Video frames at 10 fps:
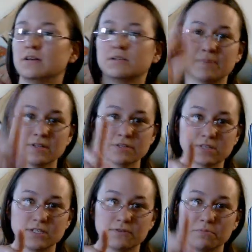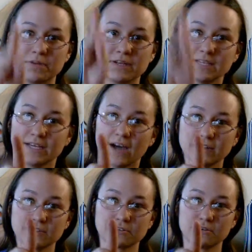Spencer was different because he
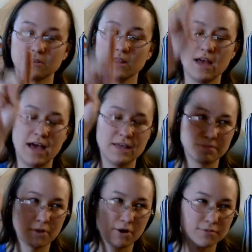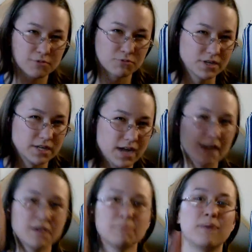got his girl, and the poems were
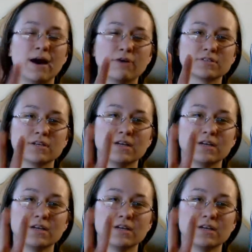not about